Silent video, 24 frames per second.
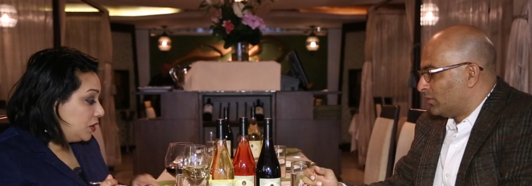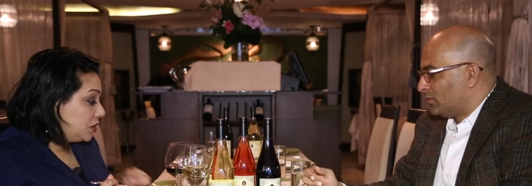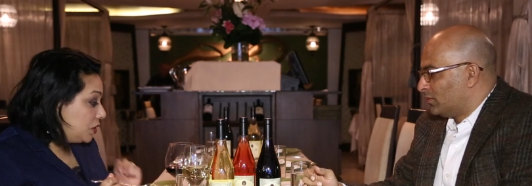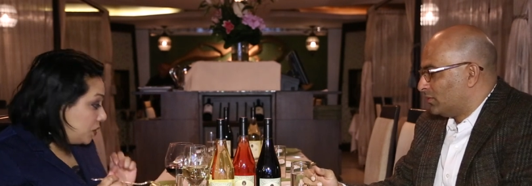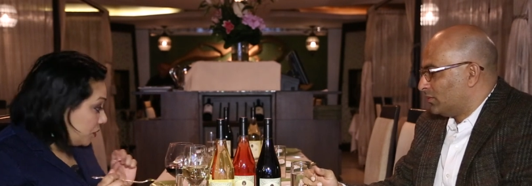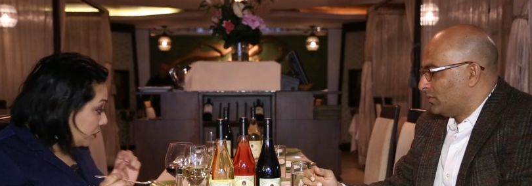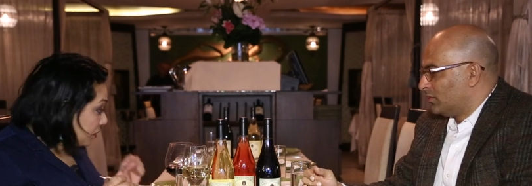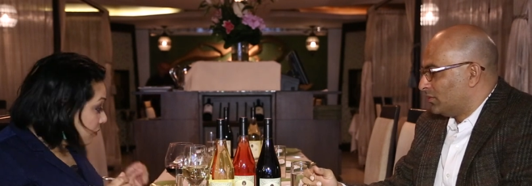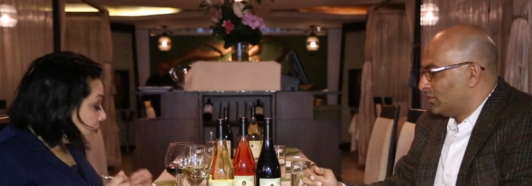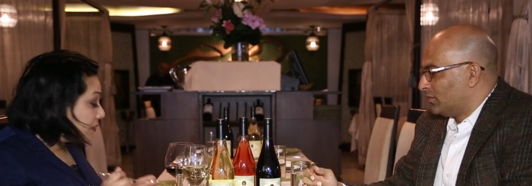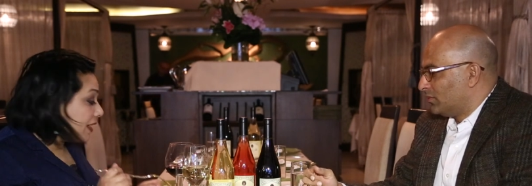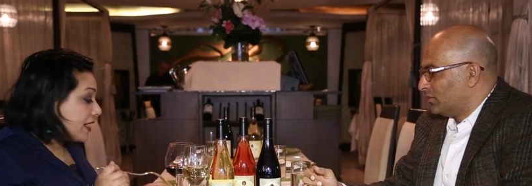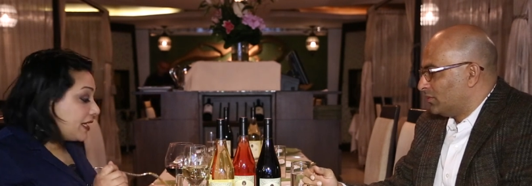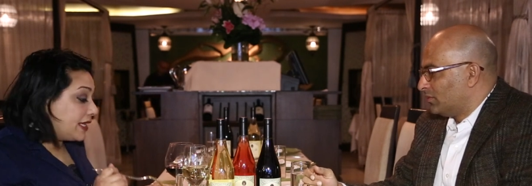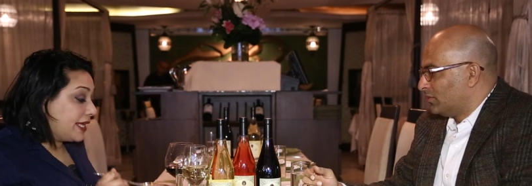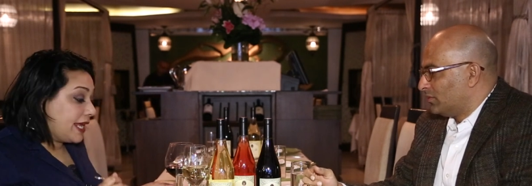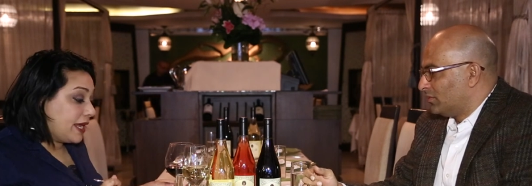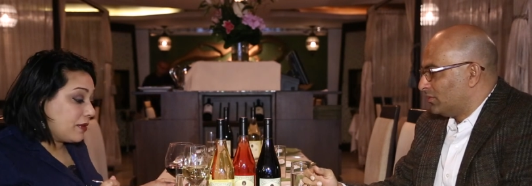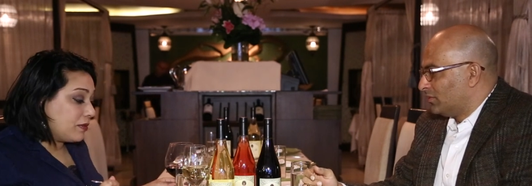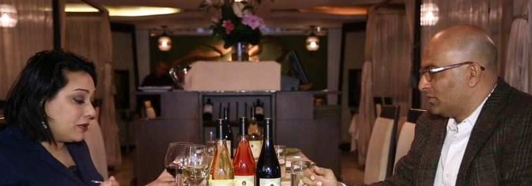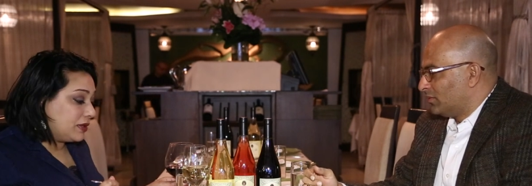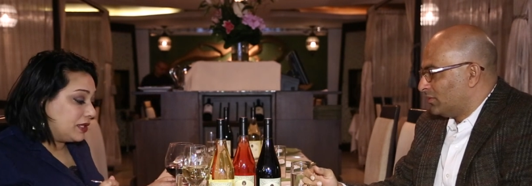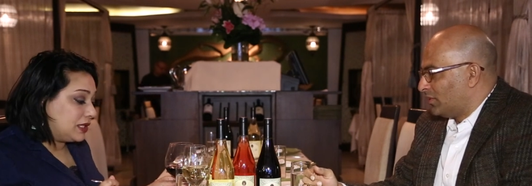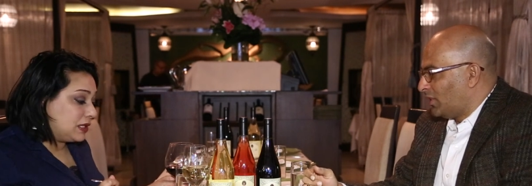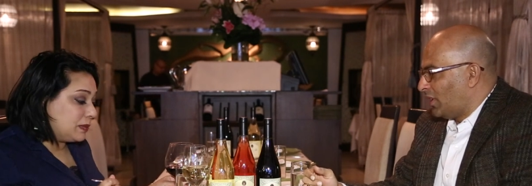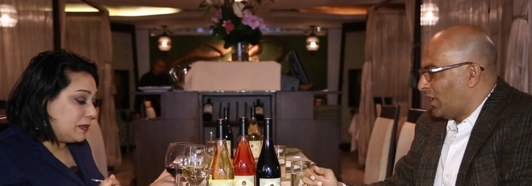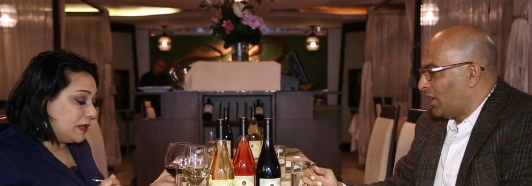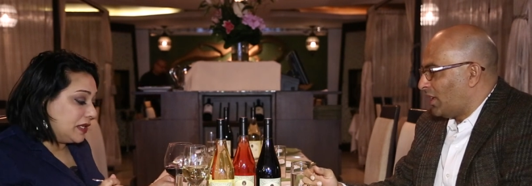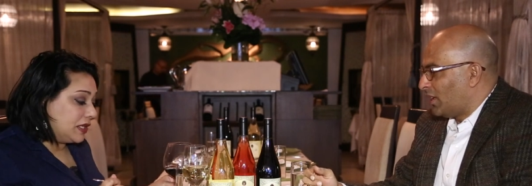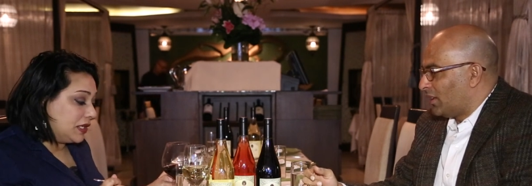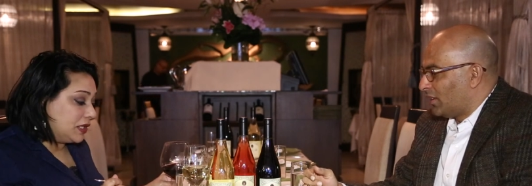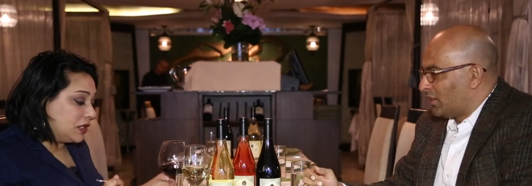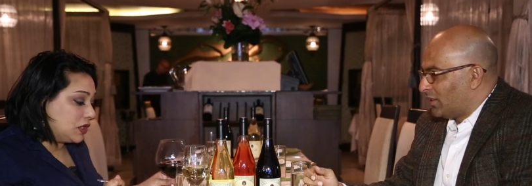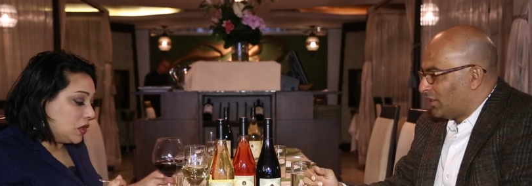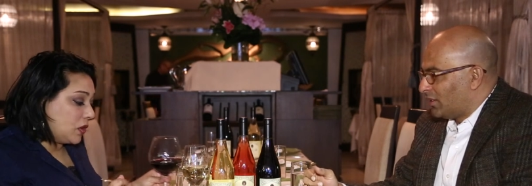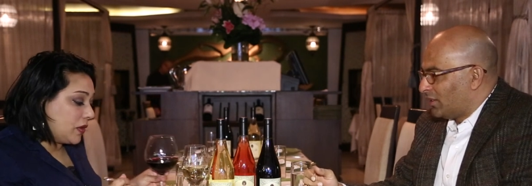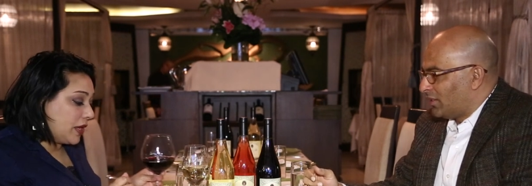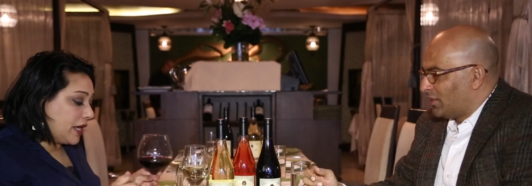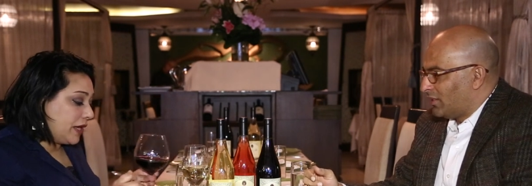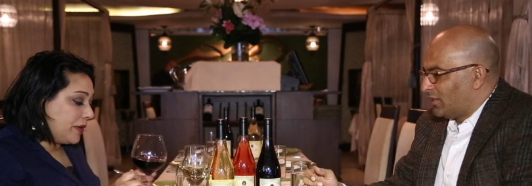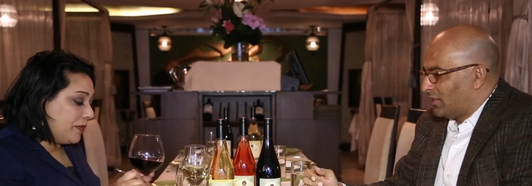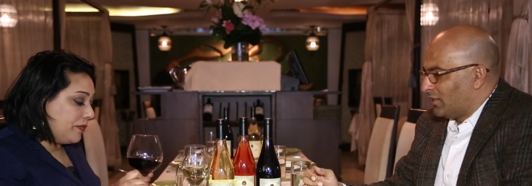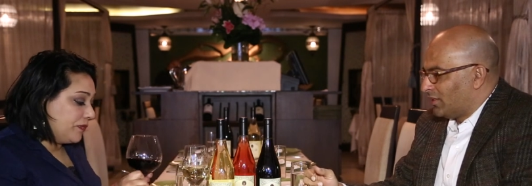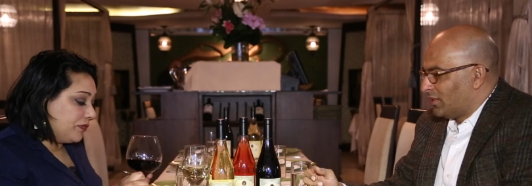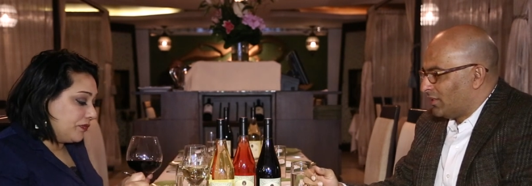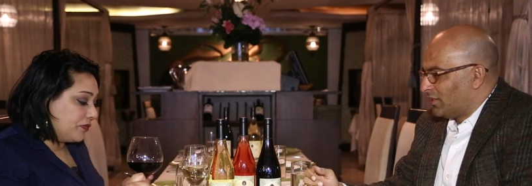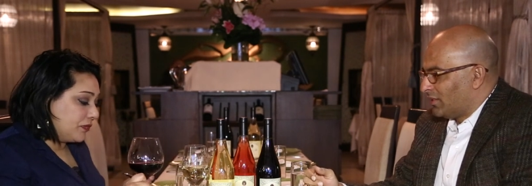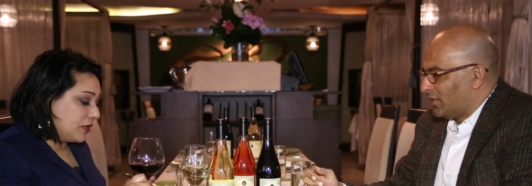Speaker 1: You do the red again with the
Speaker 2: spinach,
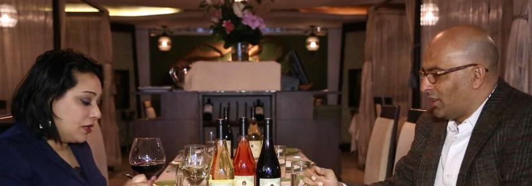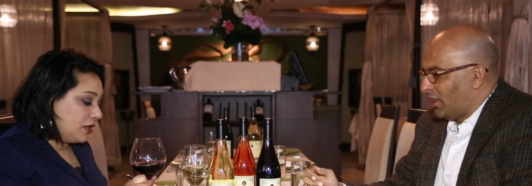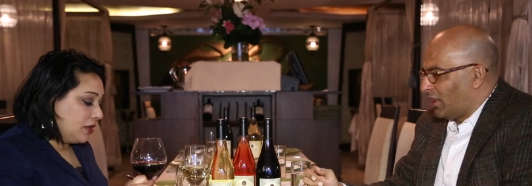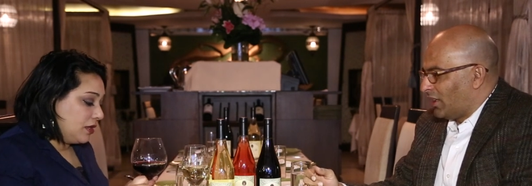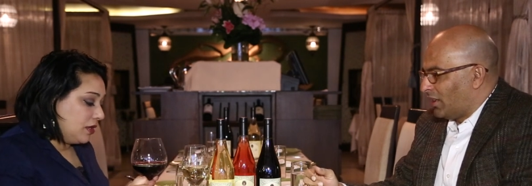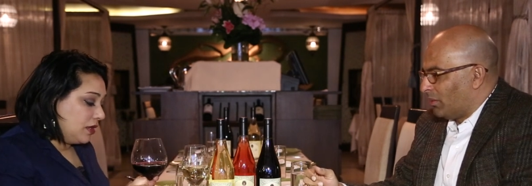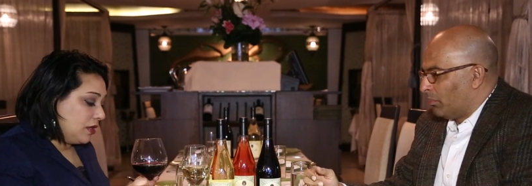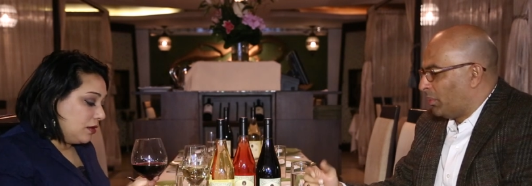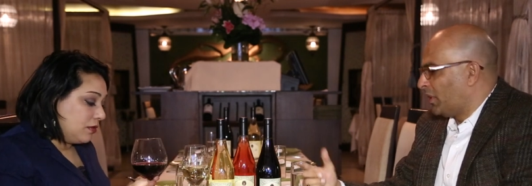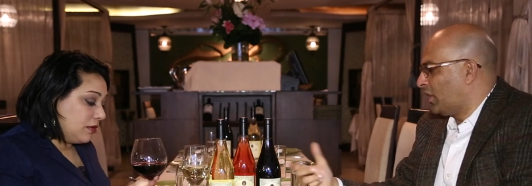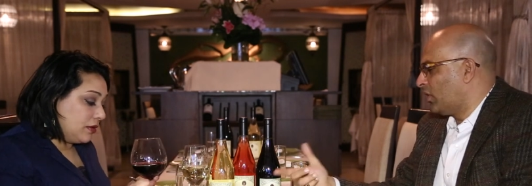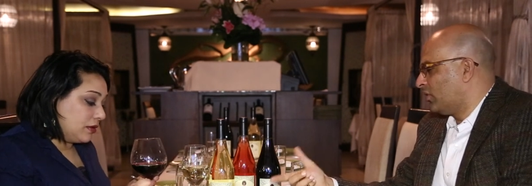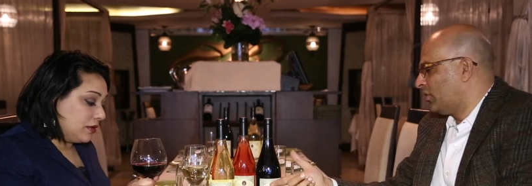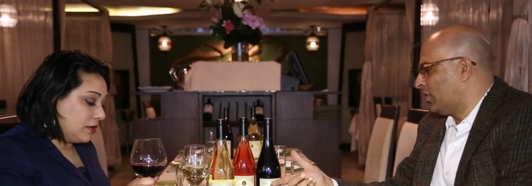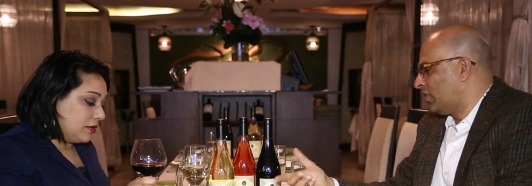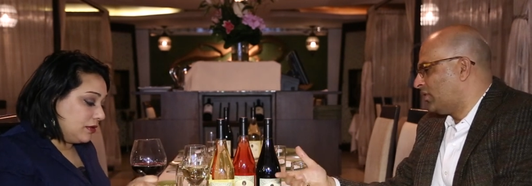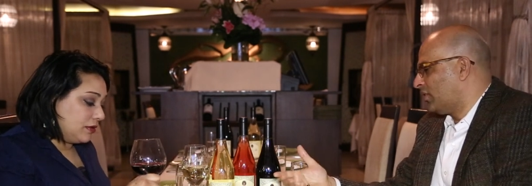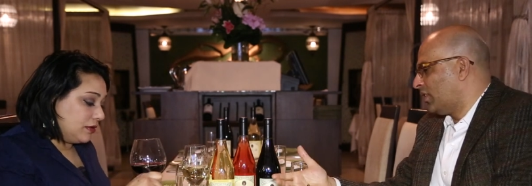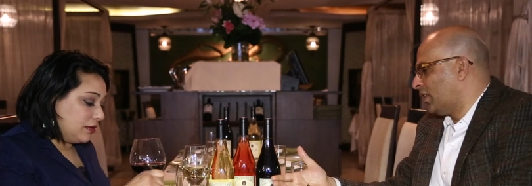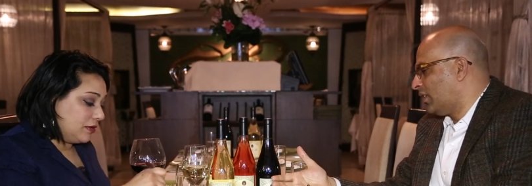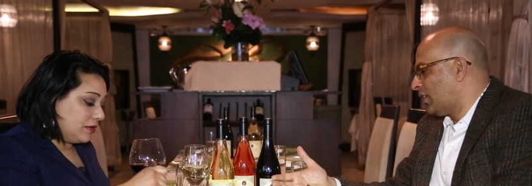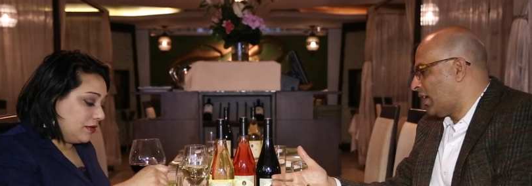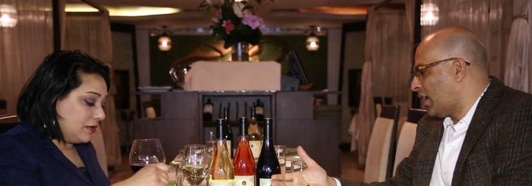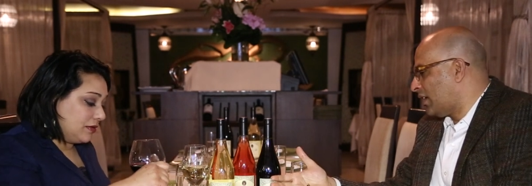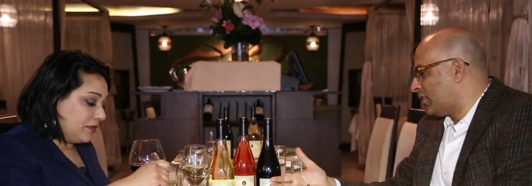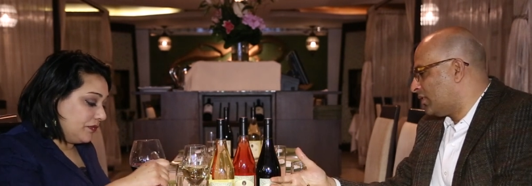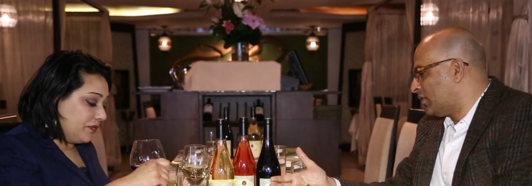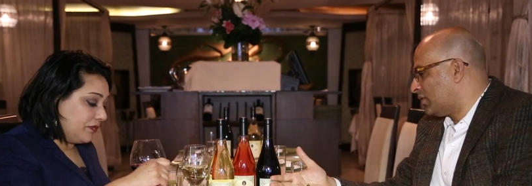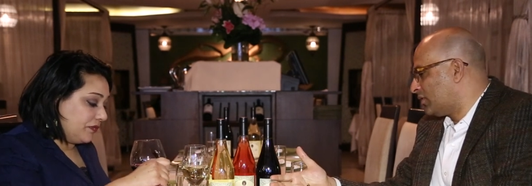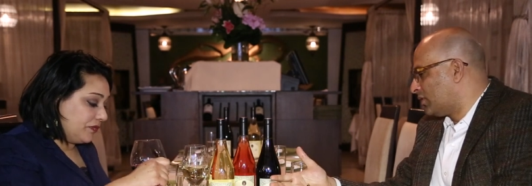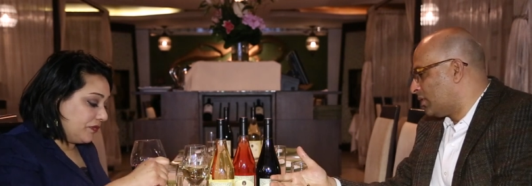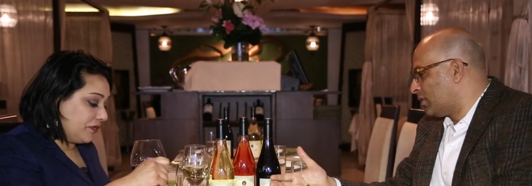okay? Yeah, because it has a